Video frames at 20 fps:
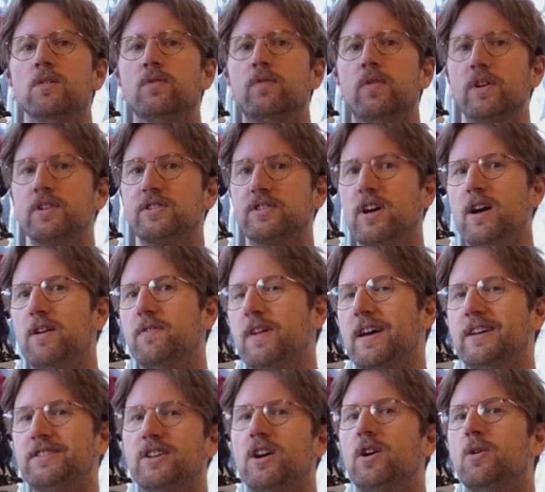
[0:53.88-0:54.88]
First off,
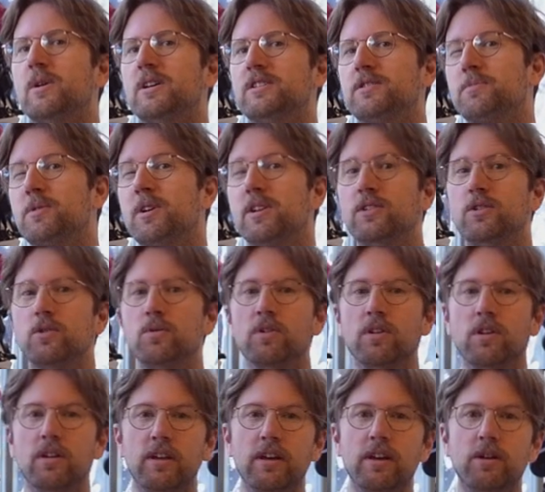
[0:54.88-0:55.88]
as always, I'm gonna do a
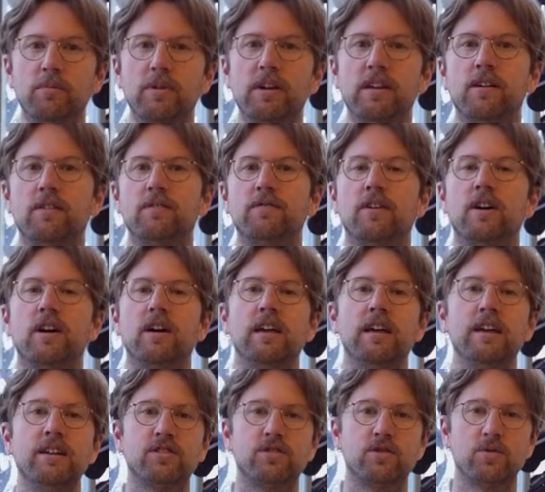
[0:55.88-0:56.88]
little bit of
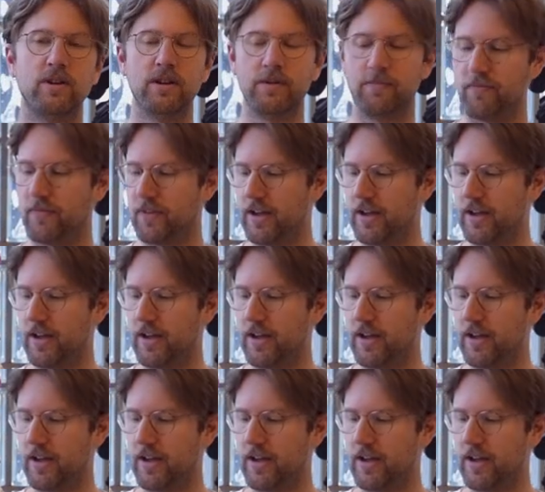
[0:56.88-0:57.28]
history.